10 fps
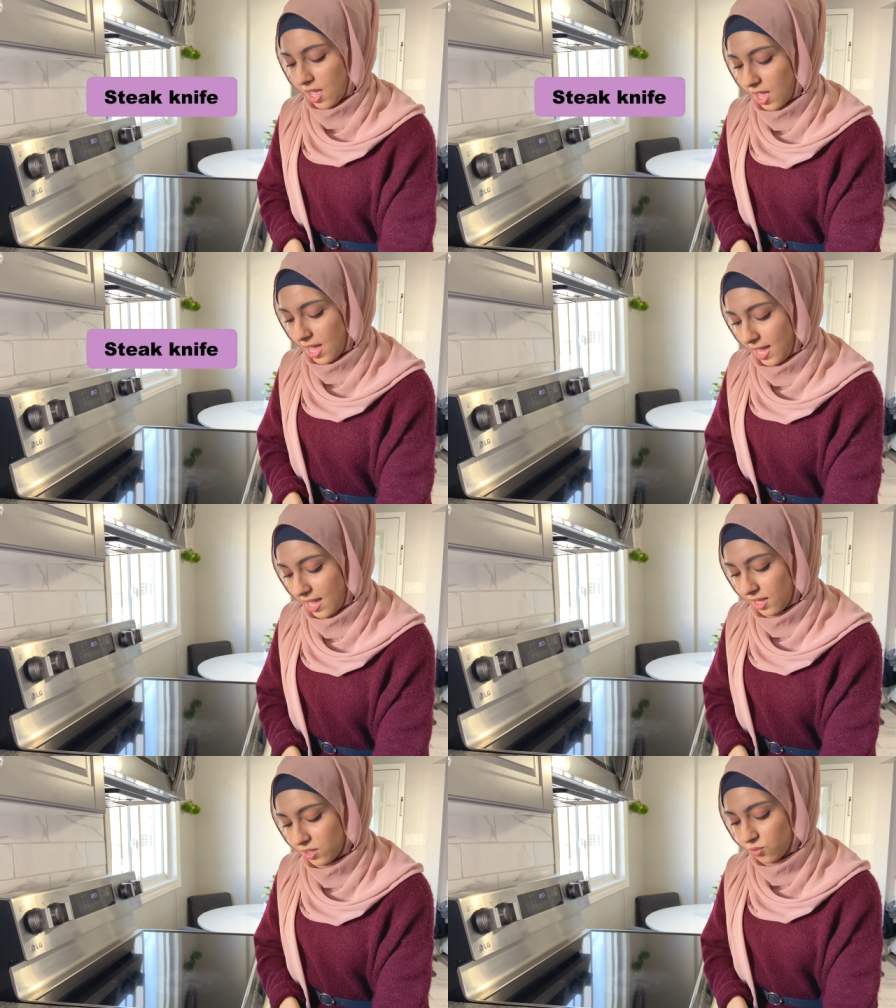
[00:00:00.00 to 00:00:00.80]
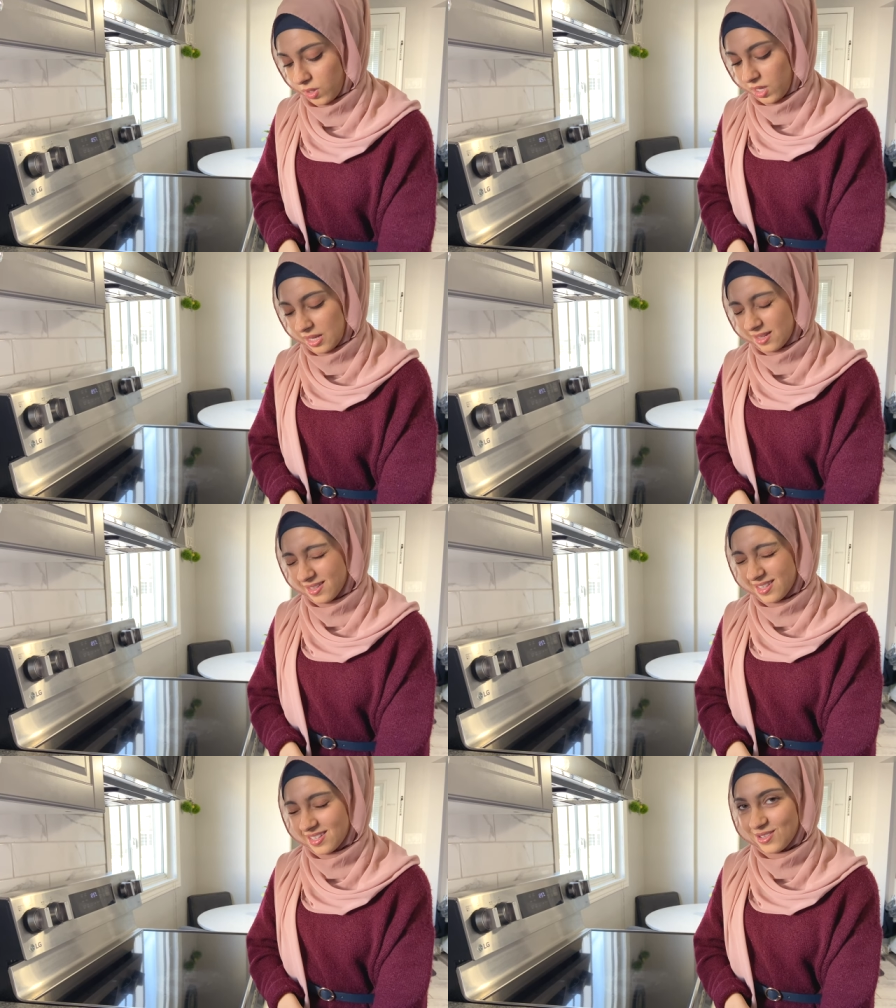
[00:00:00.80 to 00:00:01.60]
And we
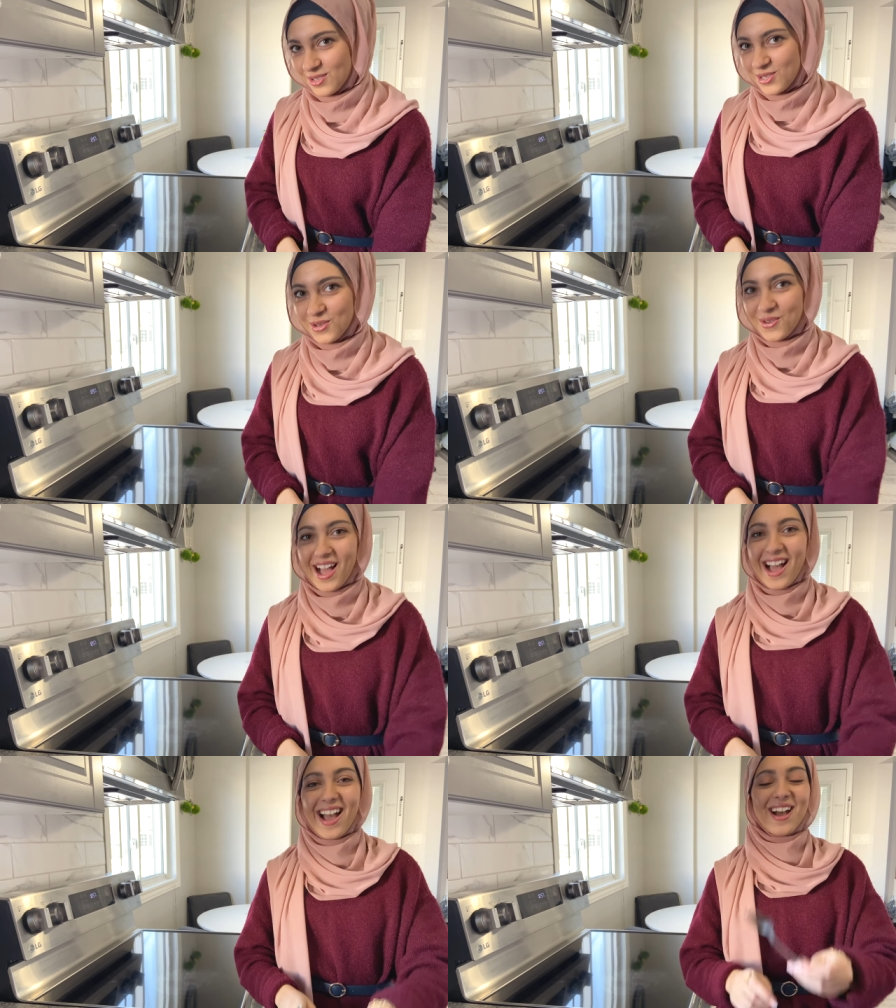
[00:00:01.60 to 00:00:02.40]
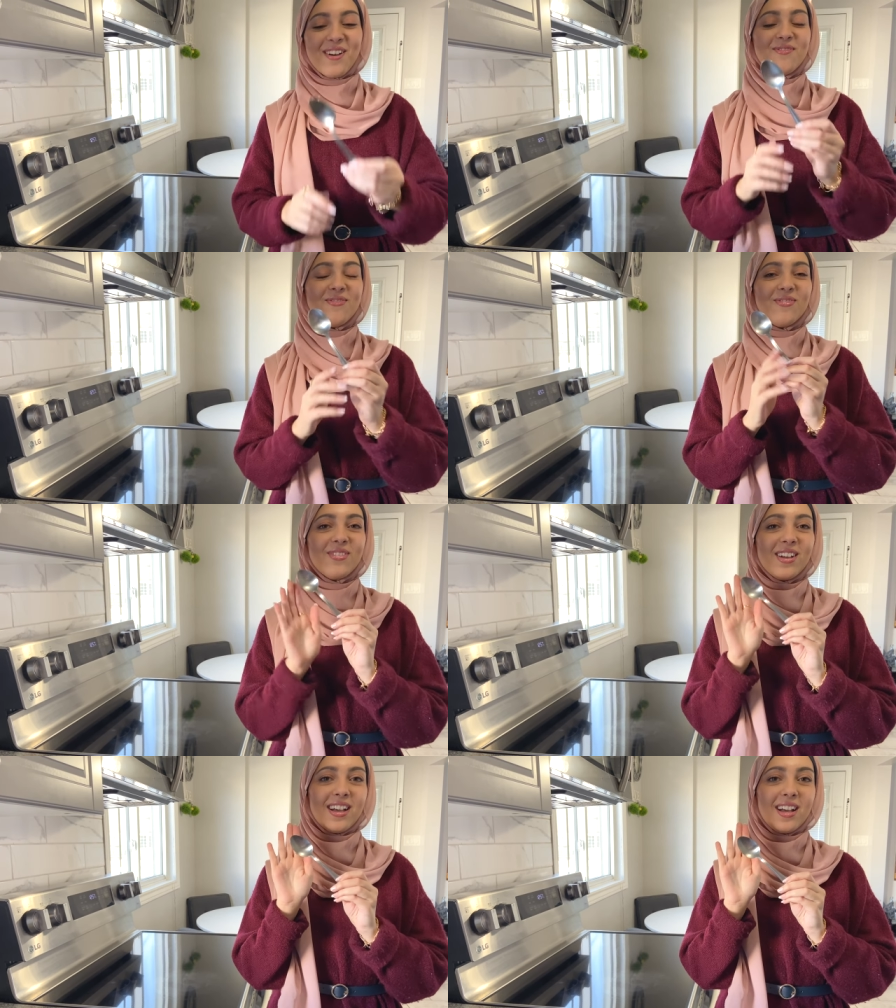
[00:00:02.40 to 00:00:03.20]
also have
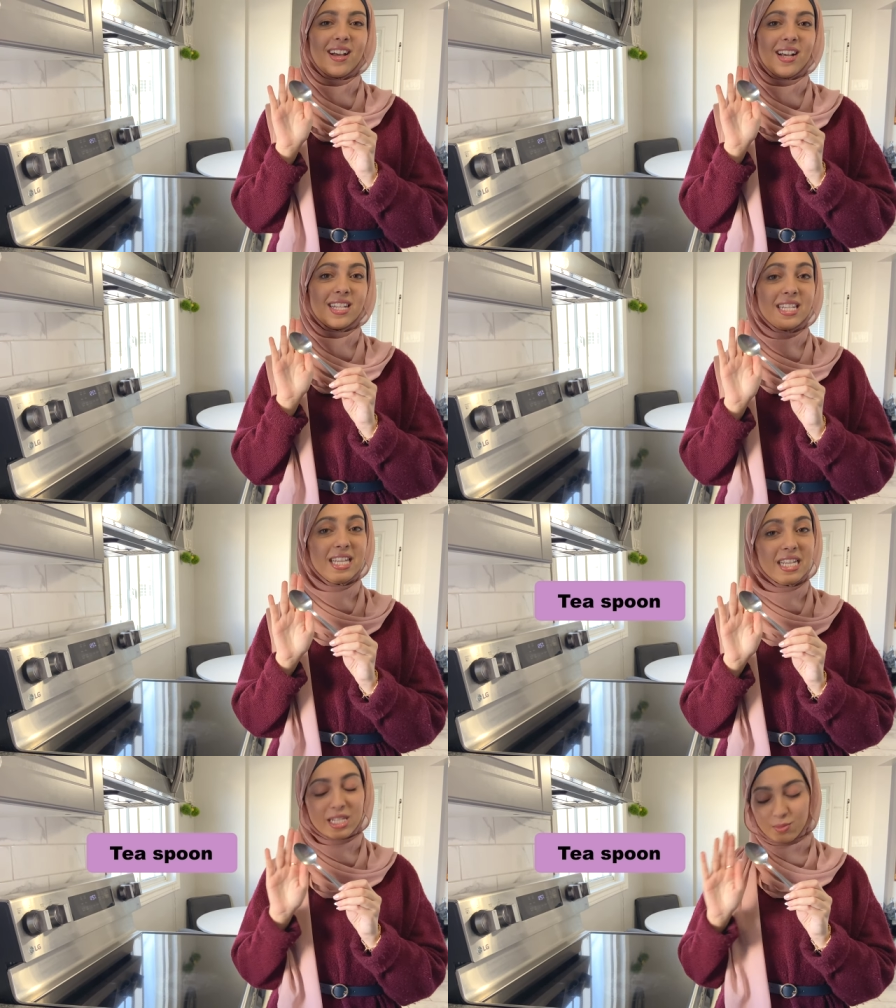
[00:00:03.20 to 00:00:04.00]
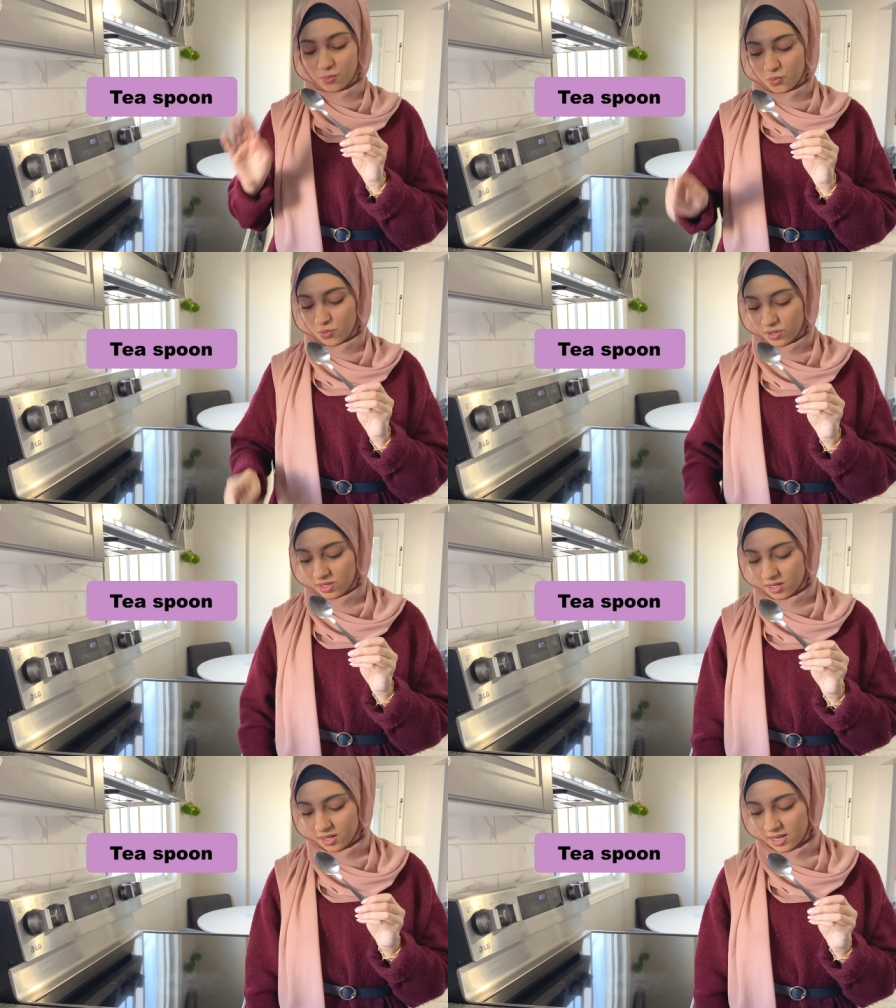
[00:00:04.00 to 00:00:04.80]
a teaspoon,
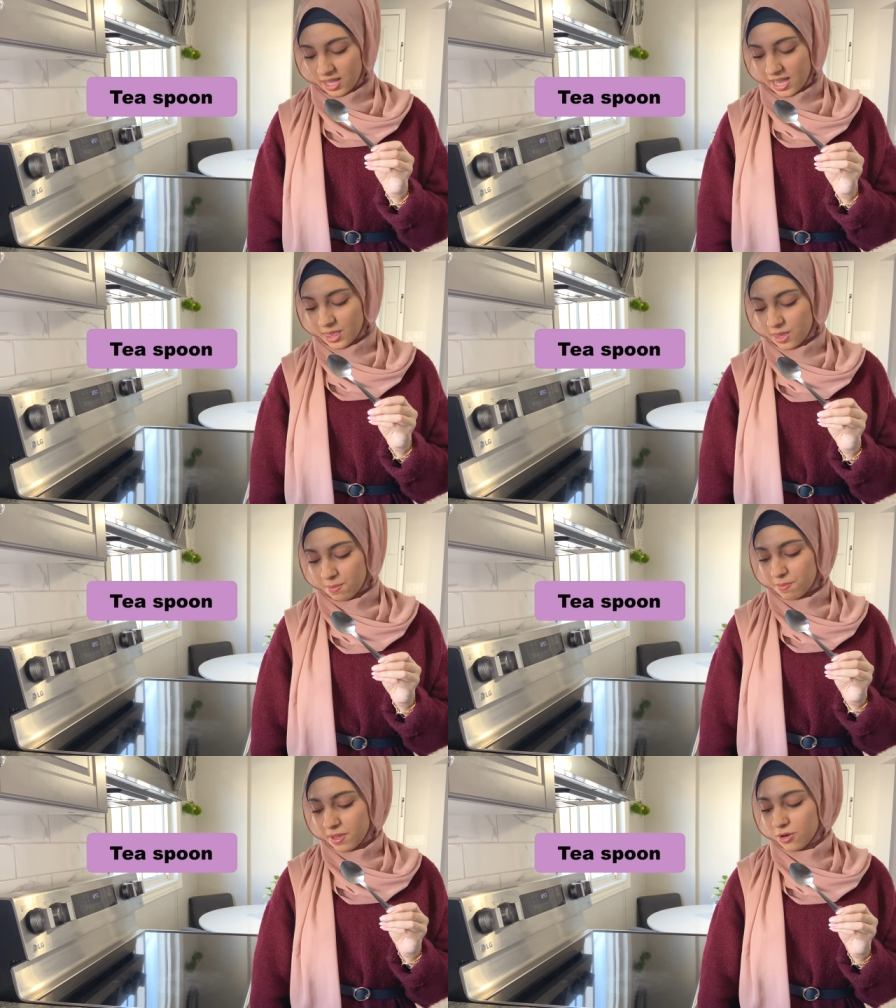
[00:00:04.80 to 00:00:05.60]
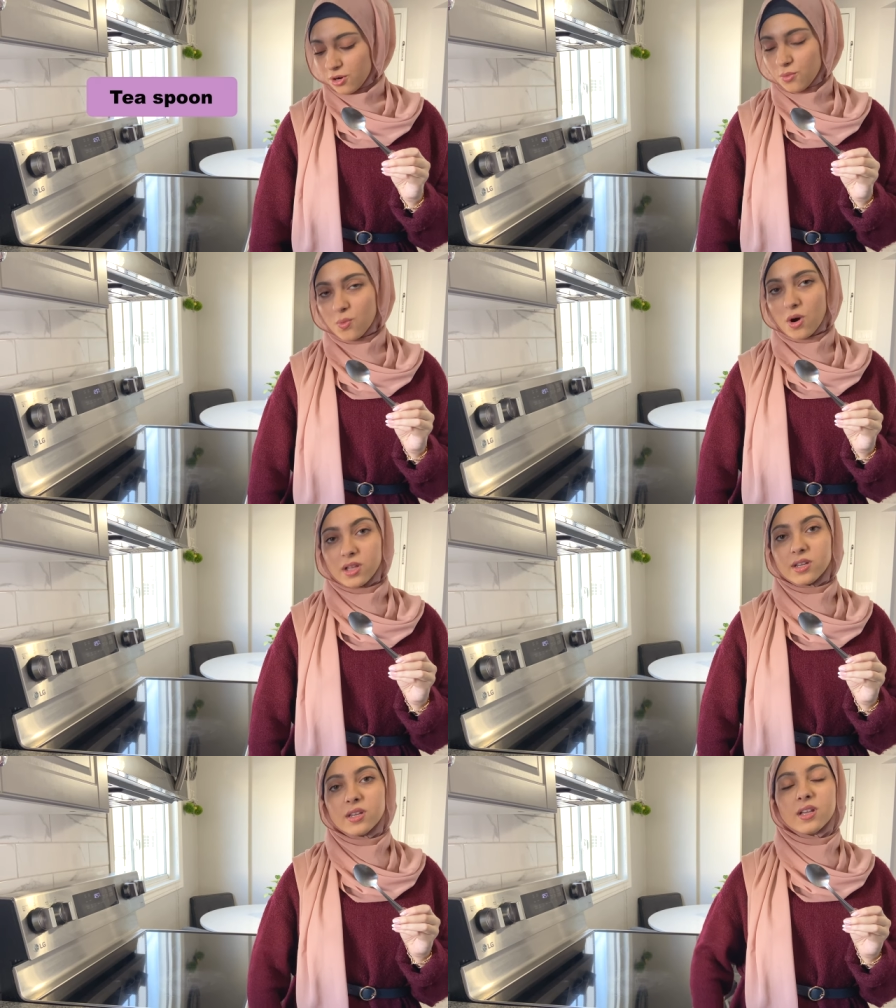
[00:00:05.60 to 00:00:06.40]
and the bigger
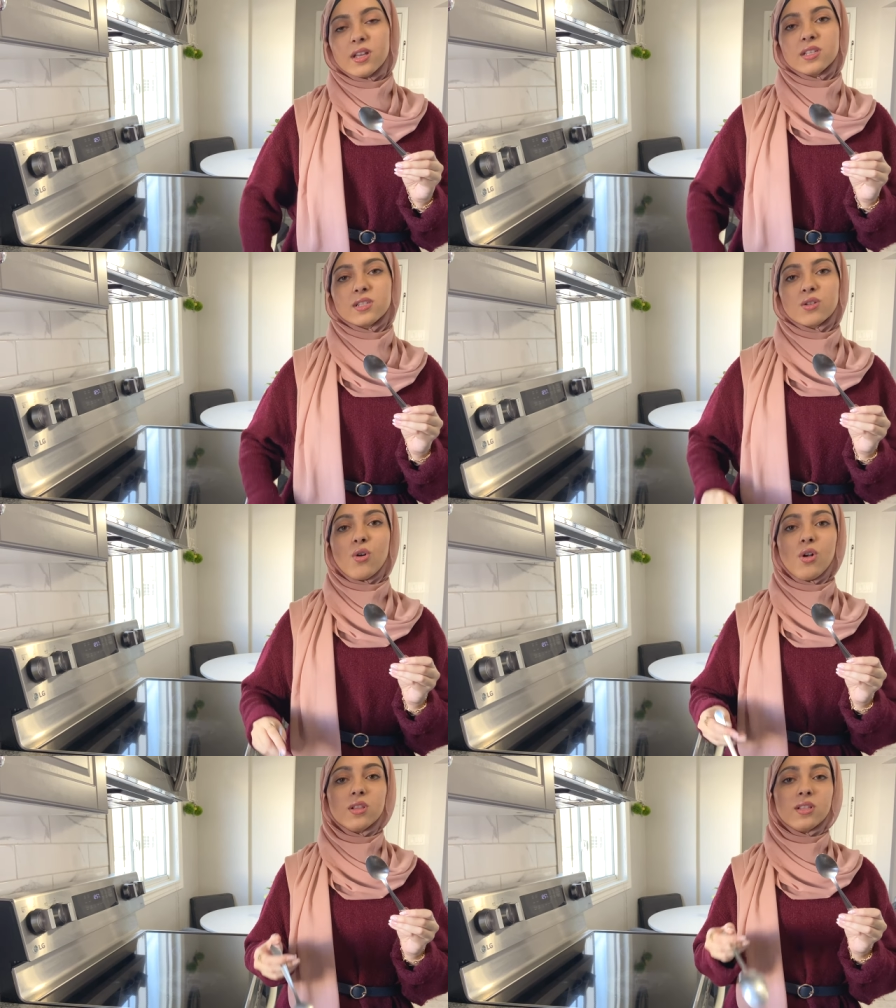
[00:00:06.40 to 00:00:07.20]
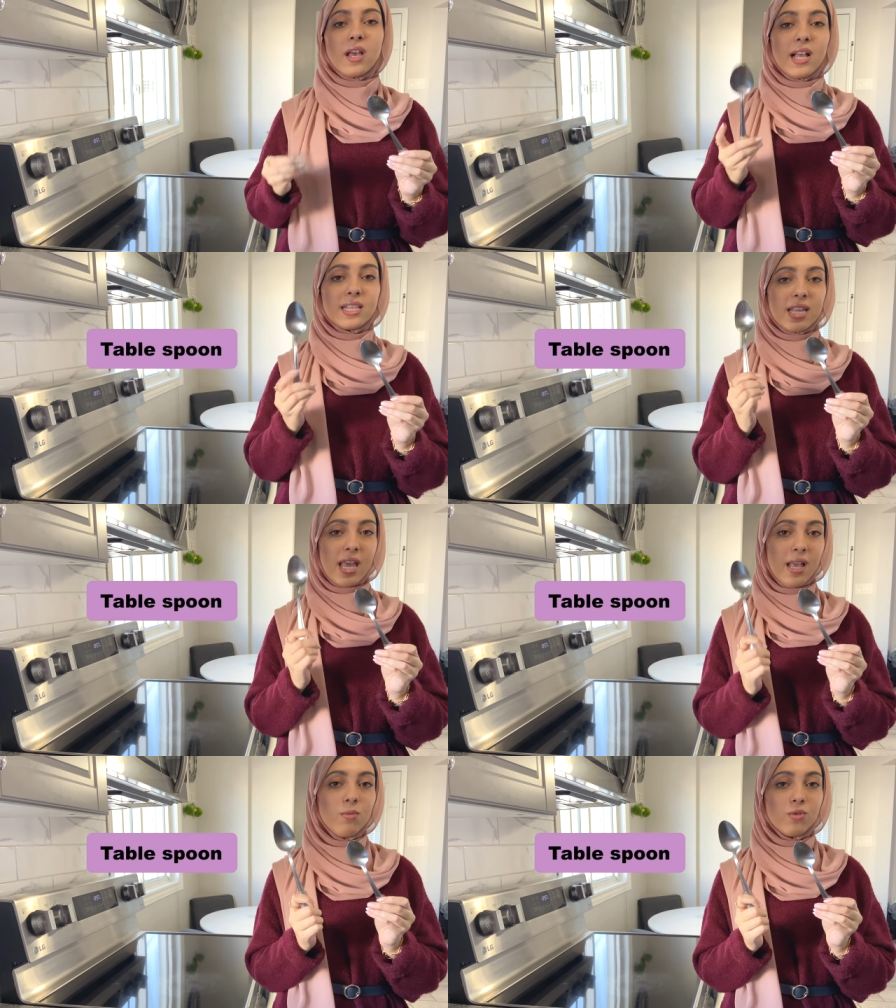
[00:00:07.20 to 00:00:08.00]
one is called a
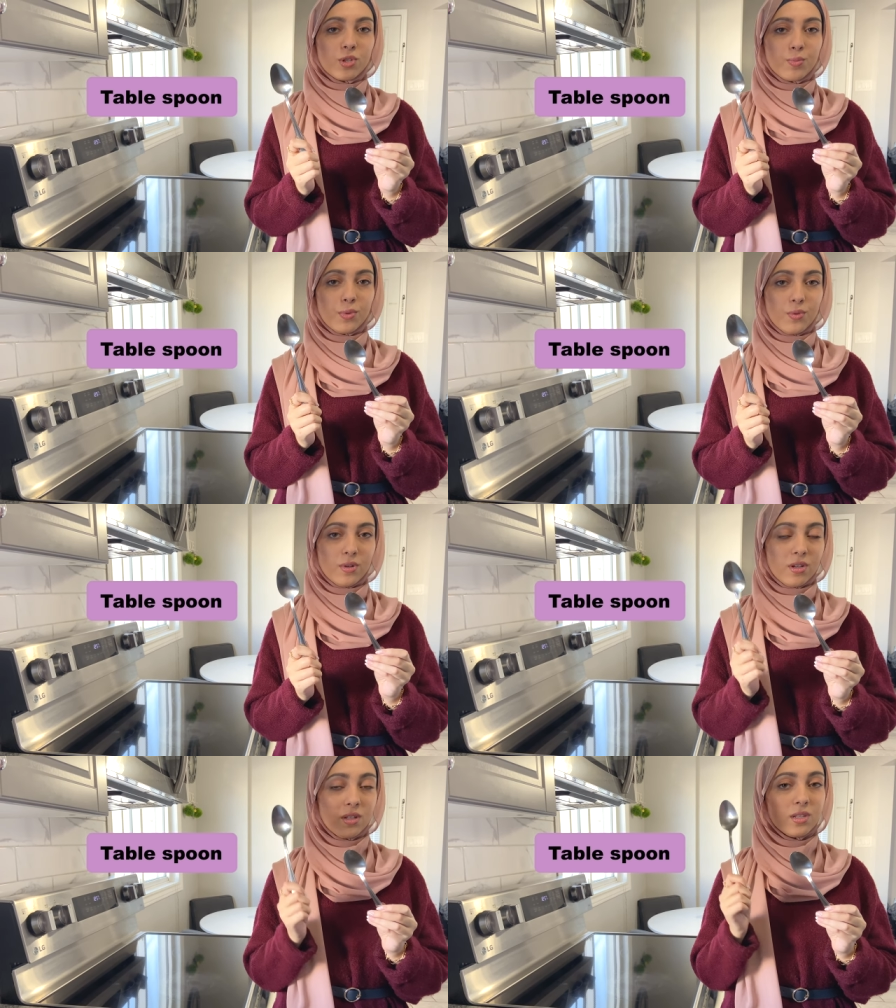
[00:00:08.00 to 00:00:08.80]
tablespoon.